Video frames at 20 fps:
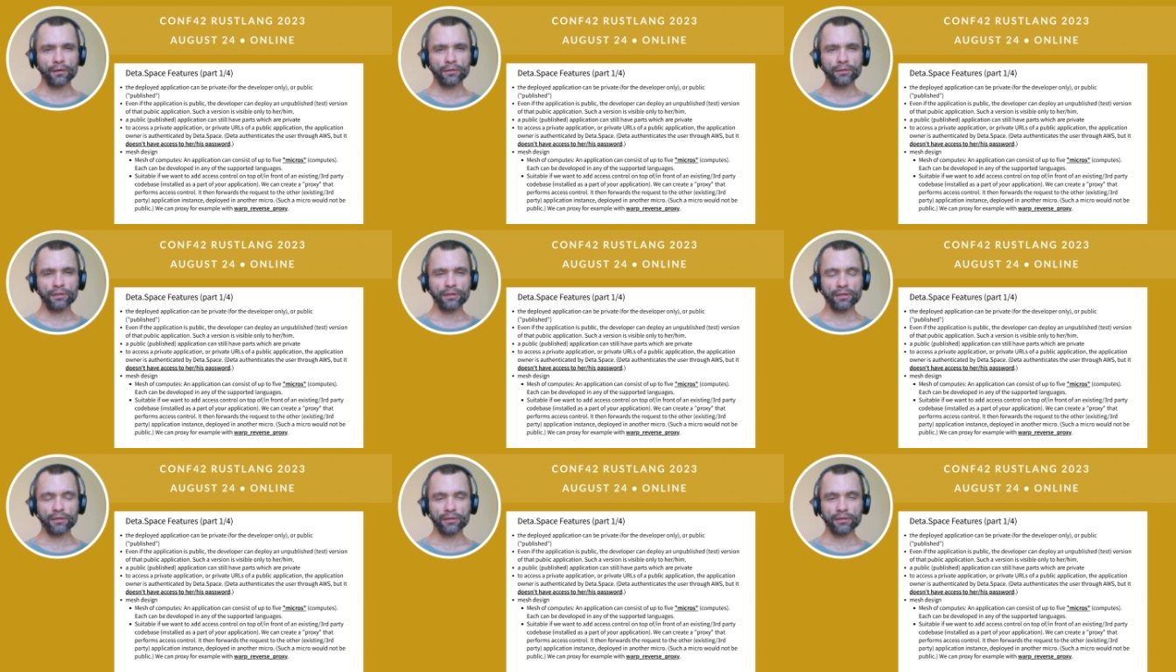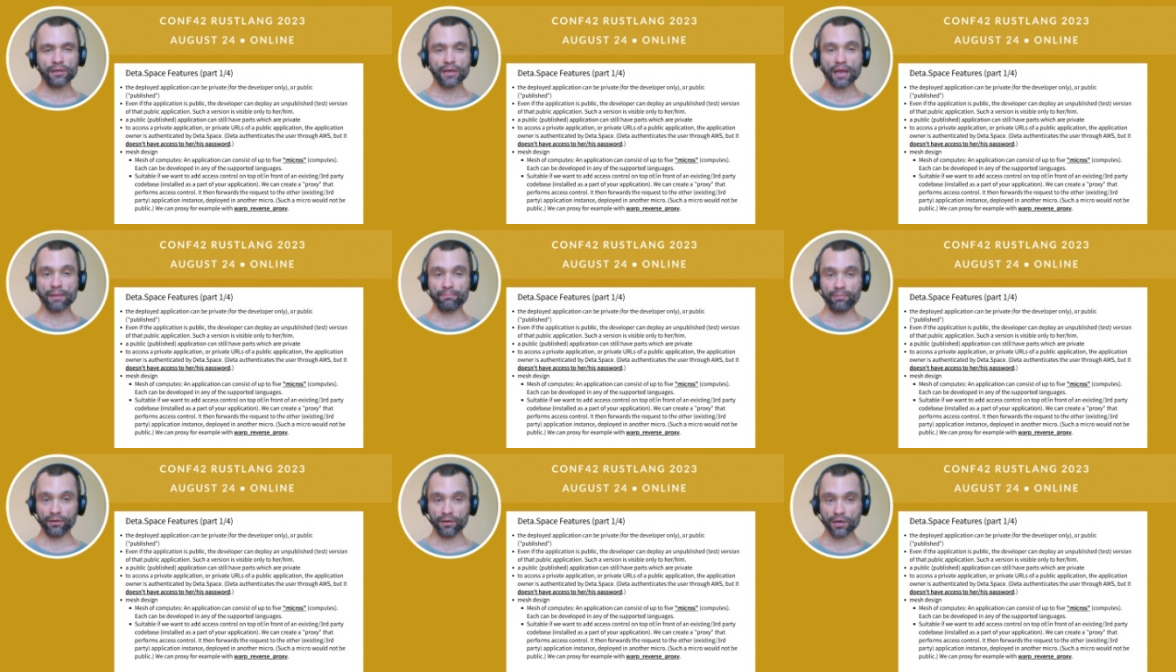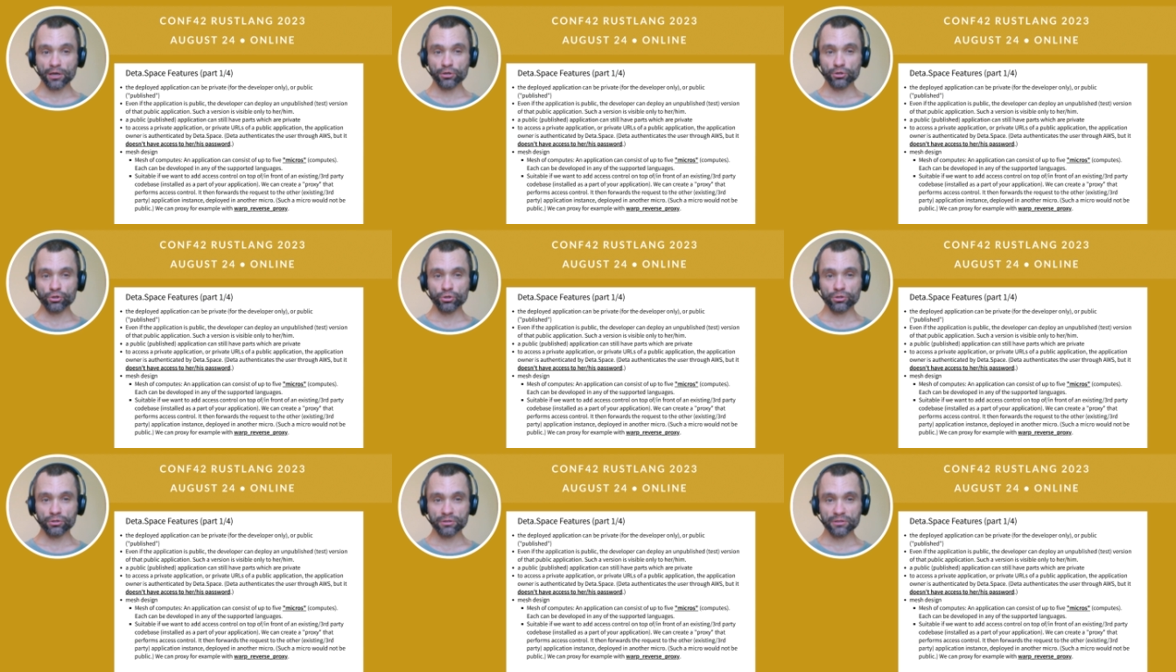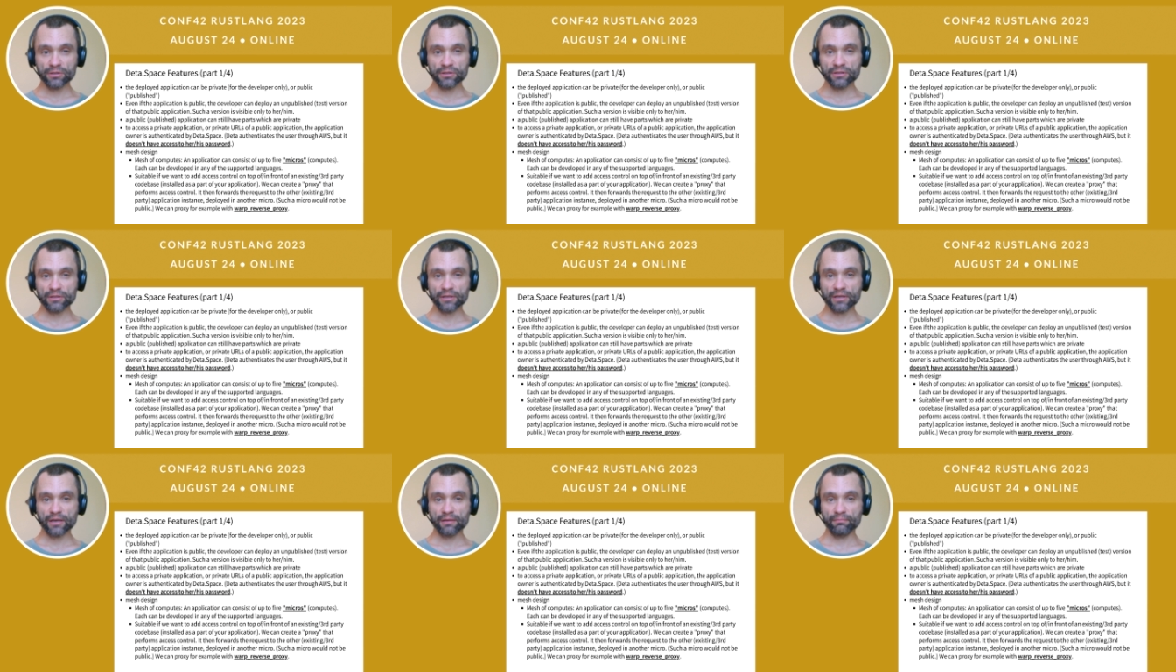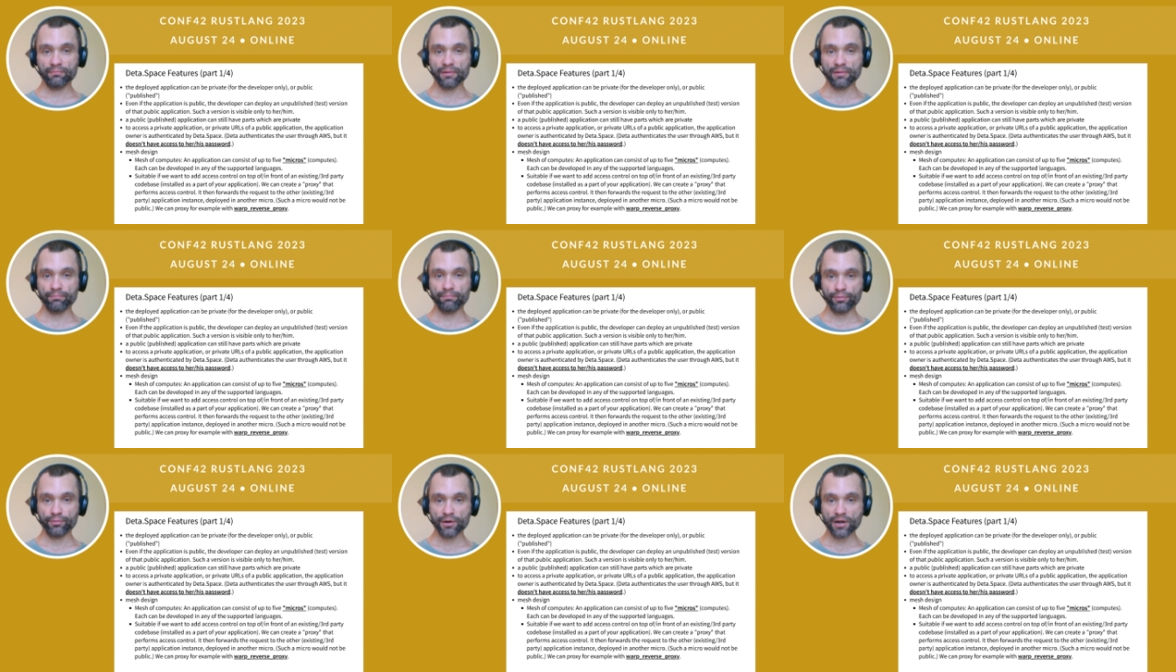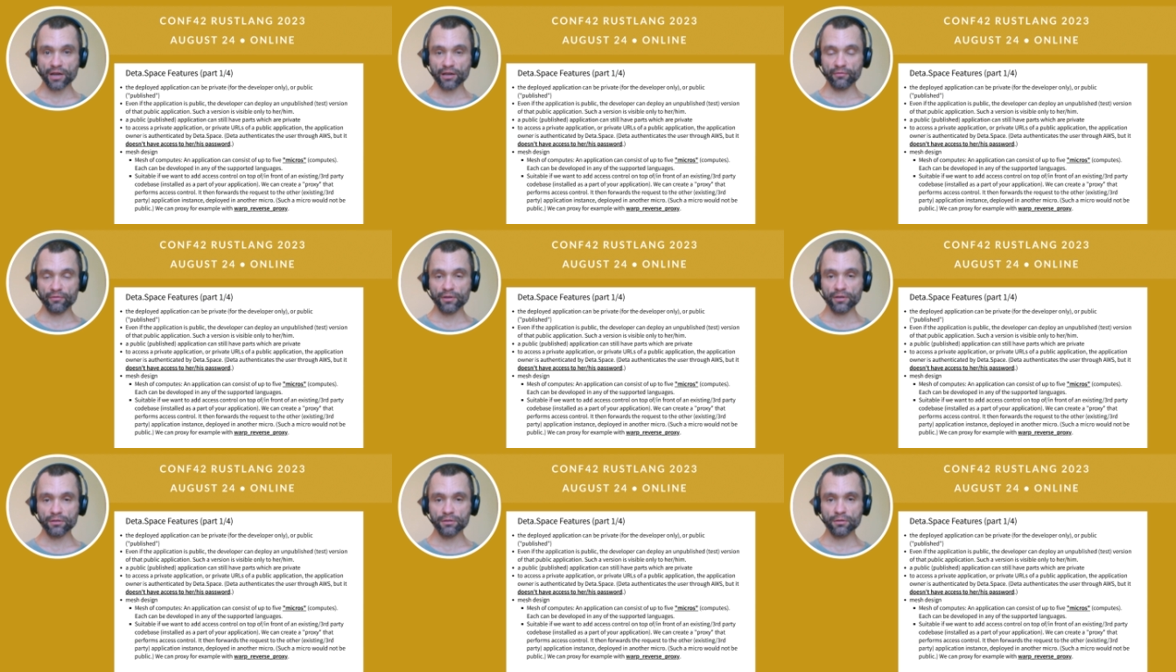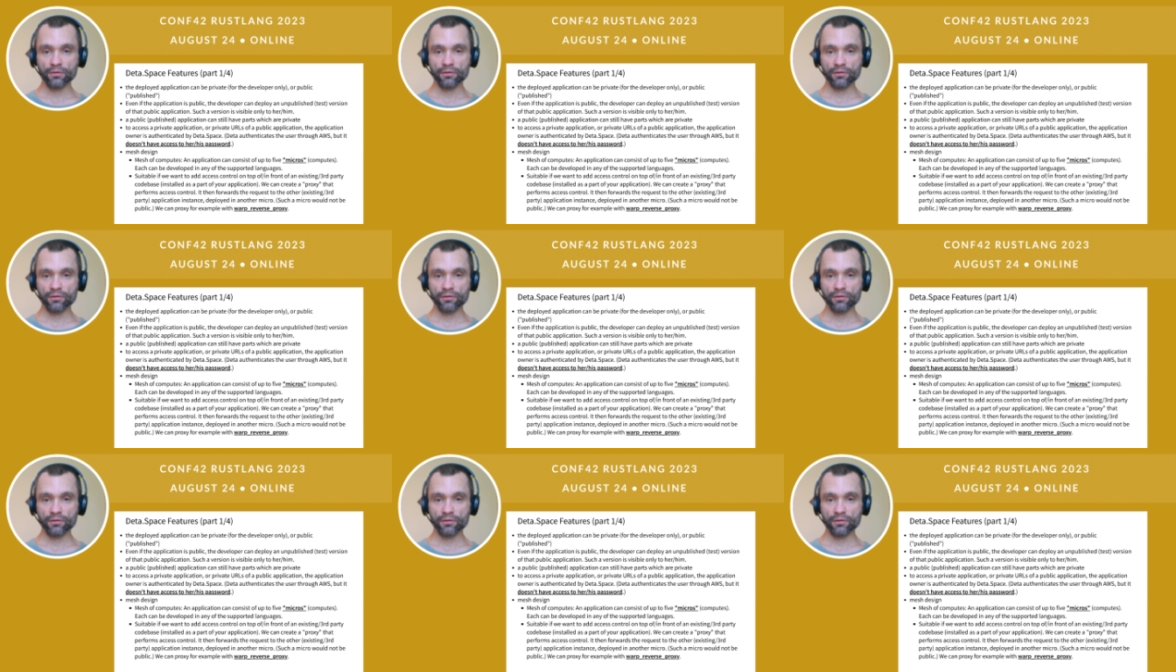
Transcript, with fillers: The applications can be private,